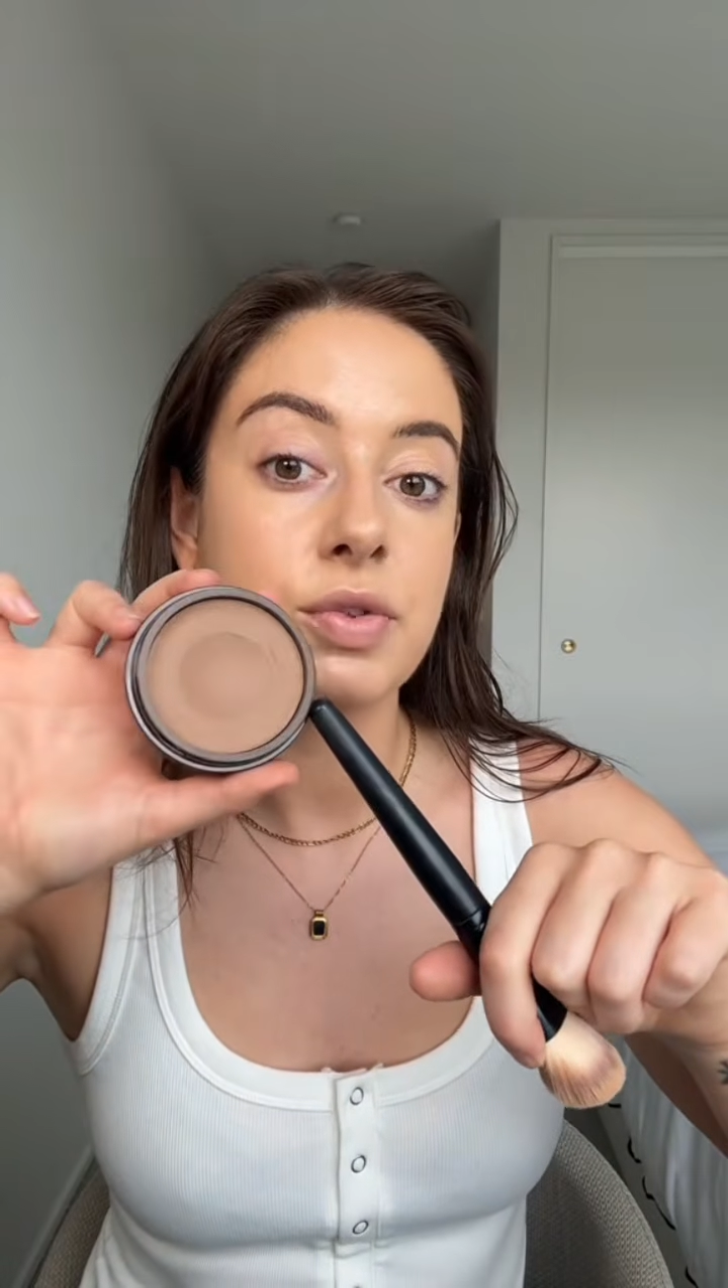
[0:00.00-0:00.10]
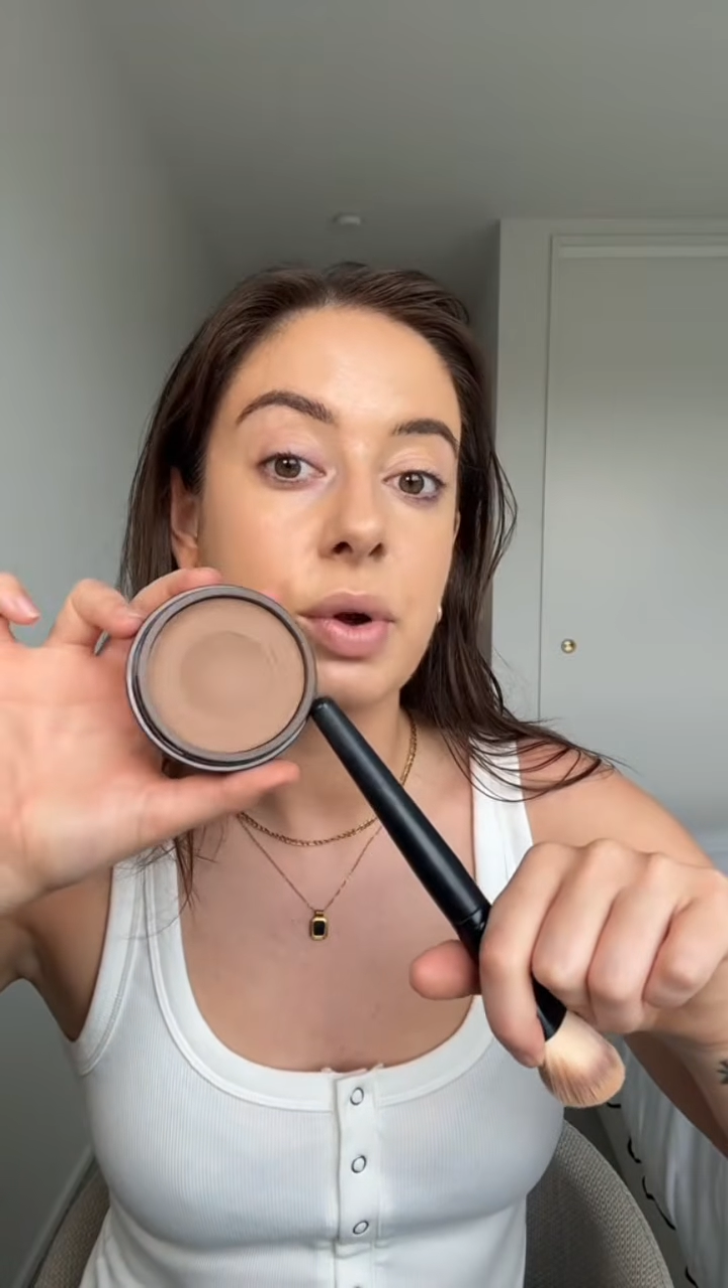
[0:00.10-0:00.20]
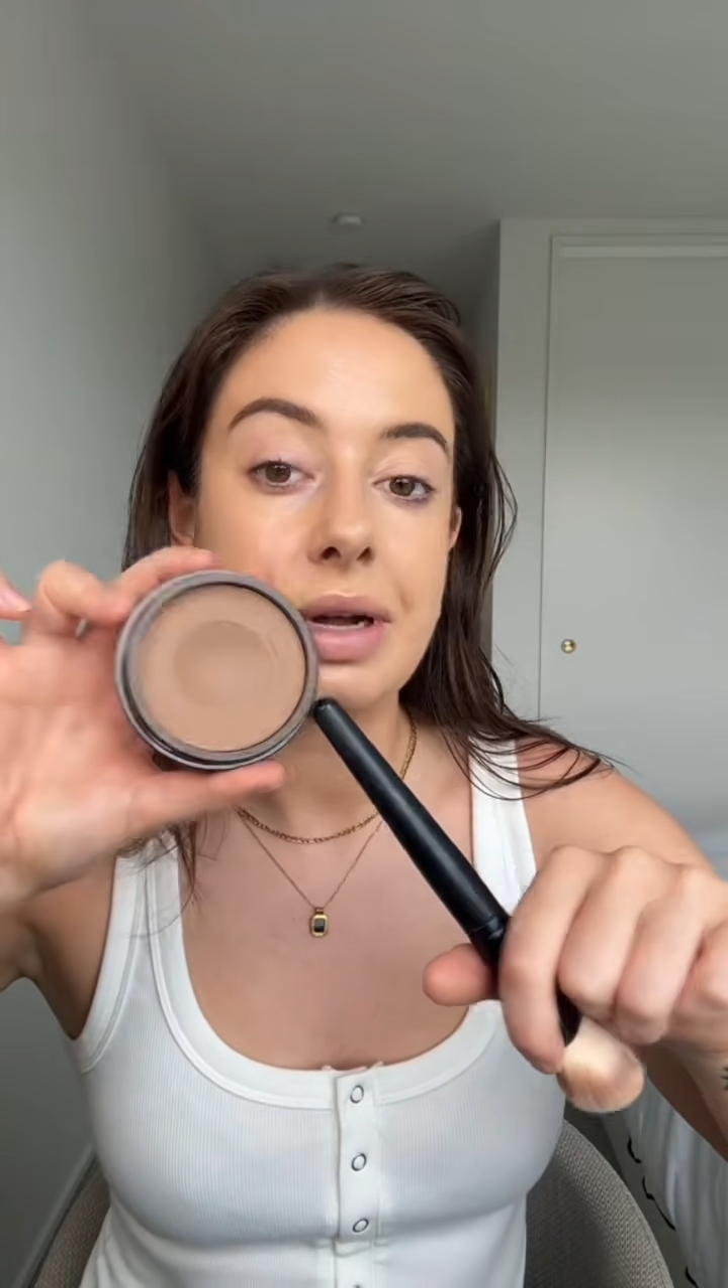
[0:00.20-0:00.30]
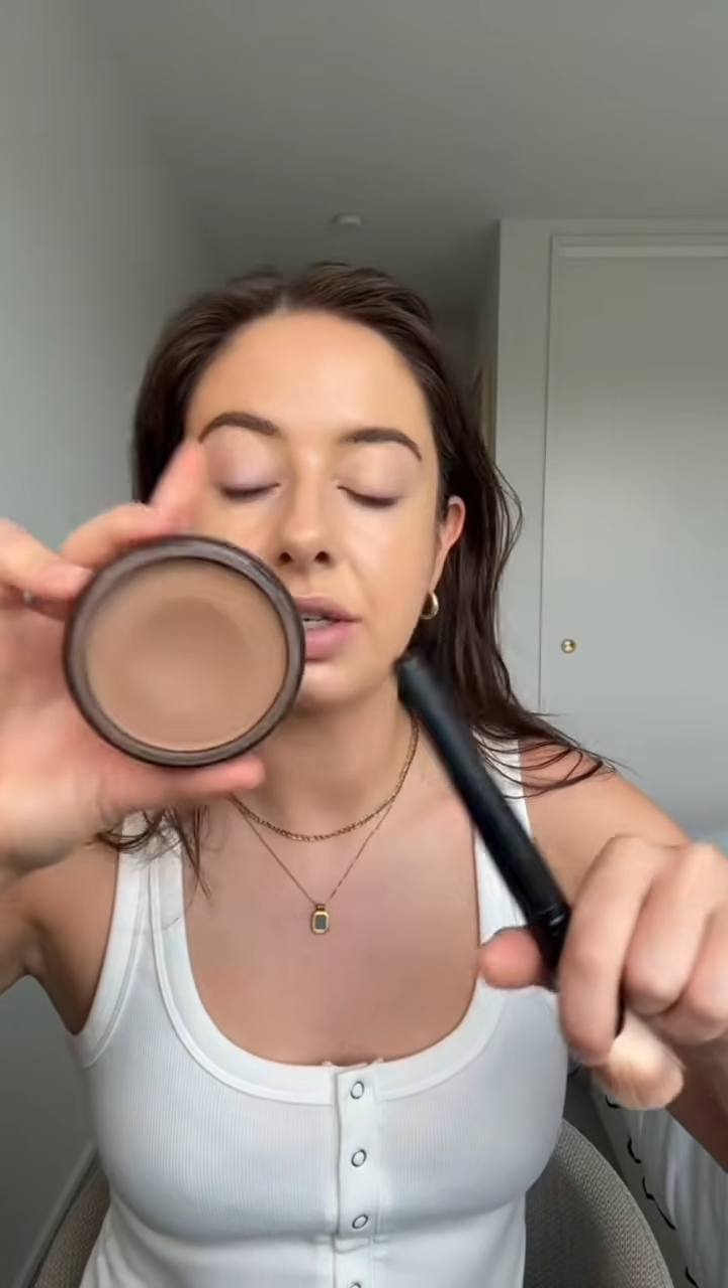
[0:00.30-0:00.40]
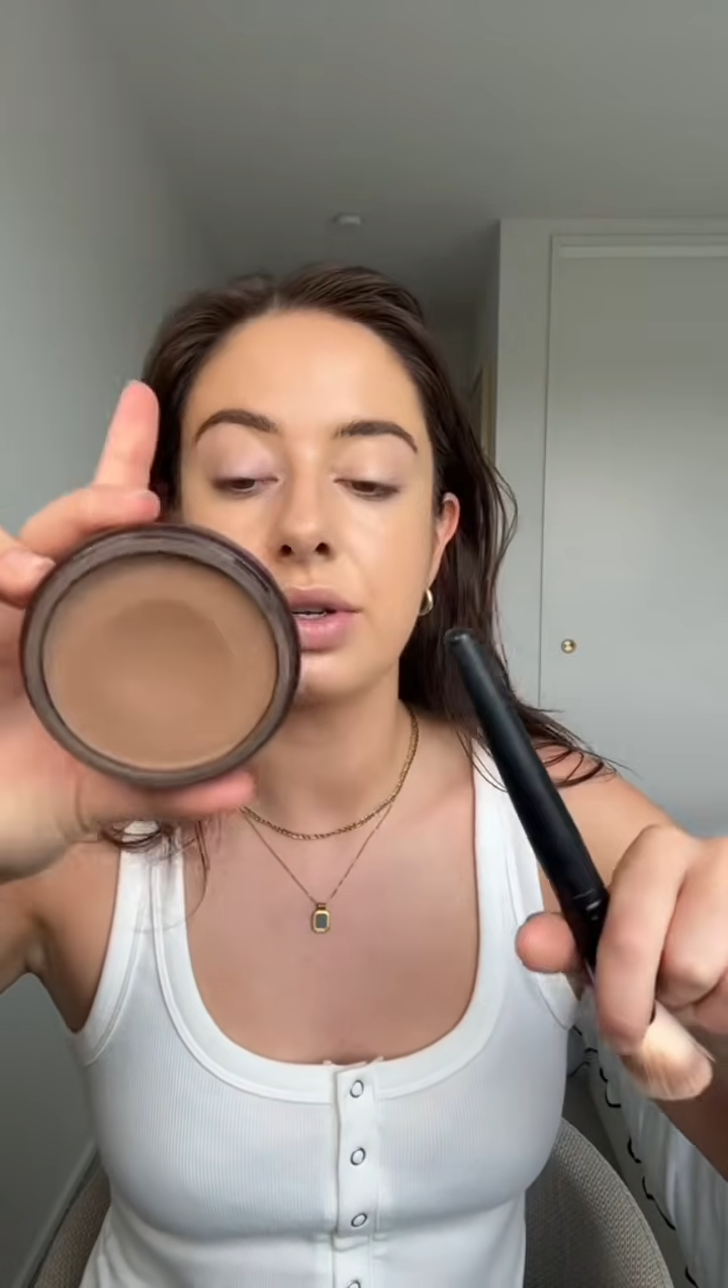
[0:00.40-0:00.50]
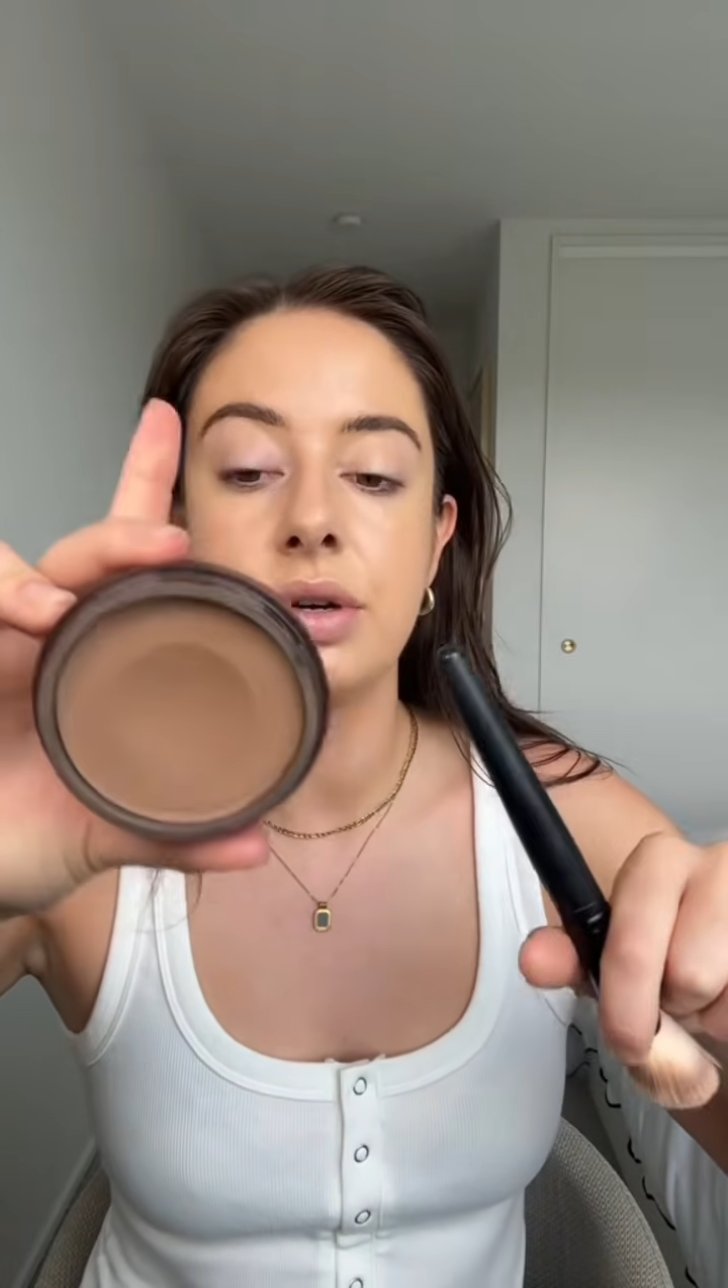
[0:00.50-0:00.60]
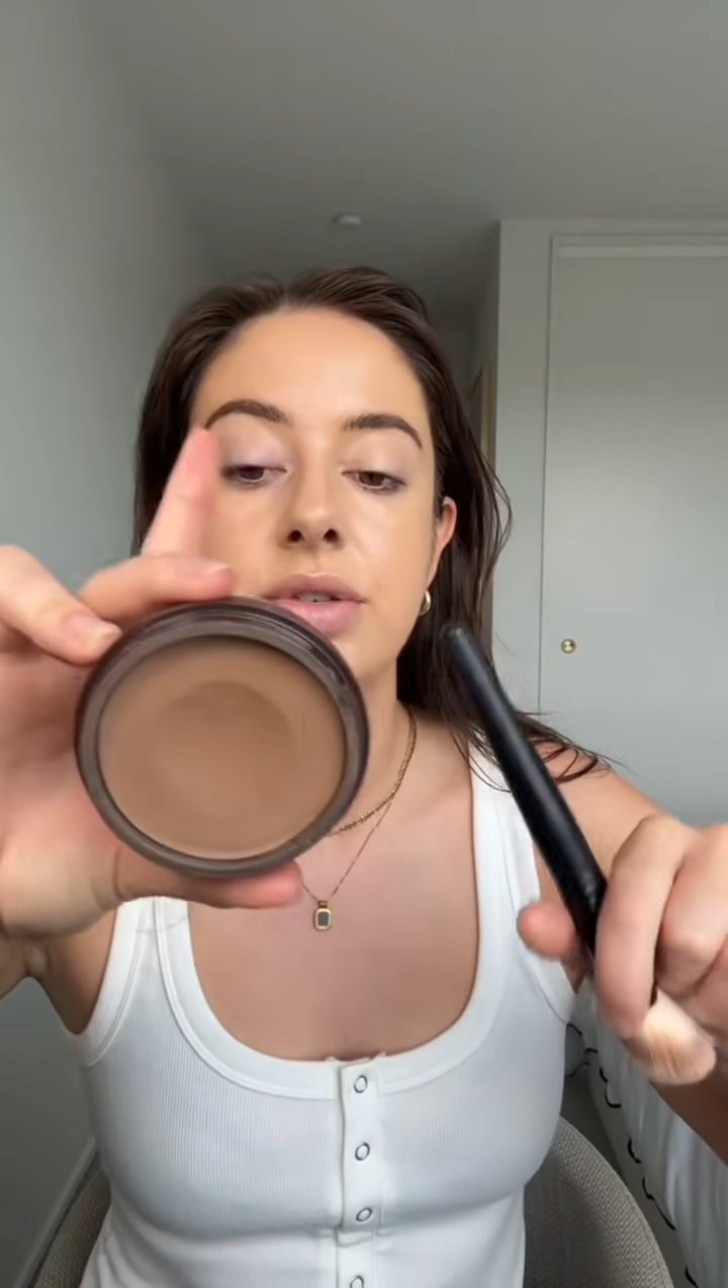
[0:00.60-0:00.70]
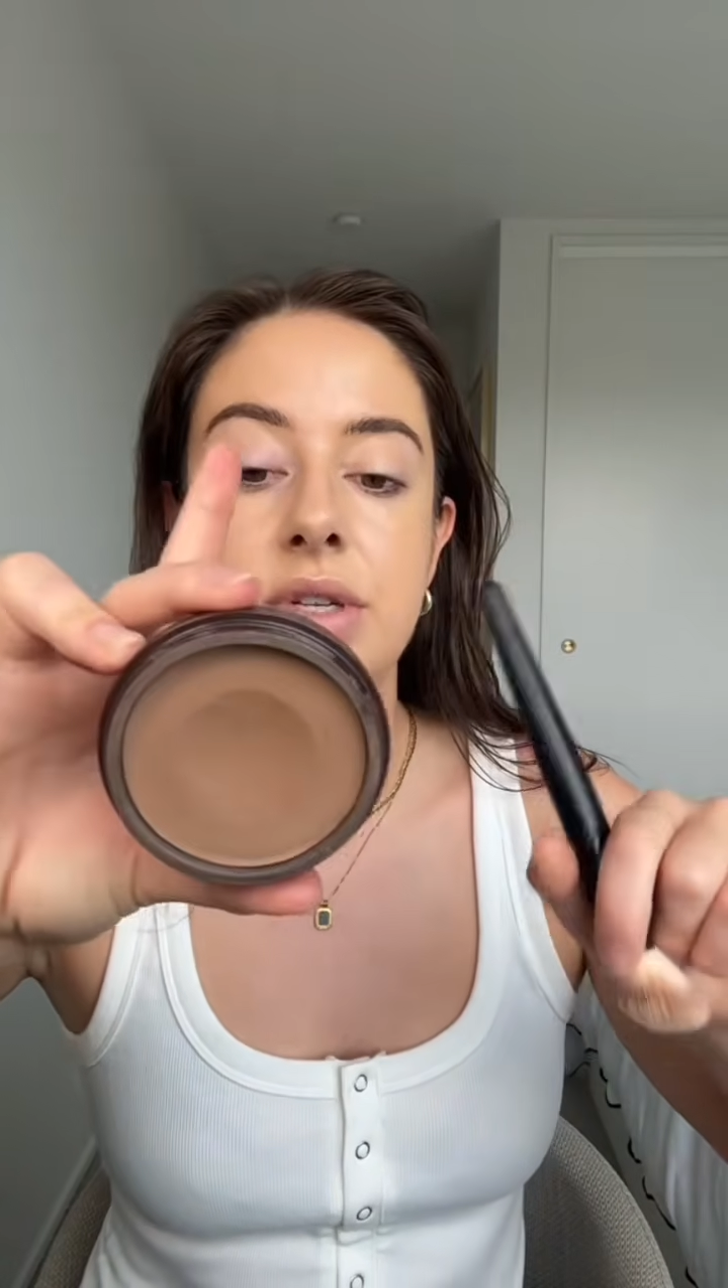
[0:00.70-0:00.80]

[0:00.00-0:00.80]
for your undertones.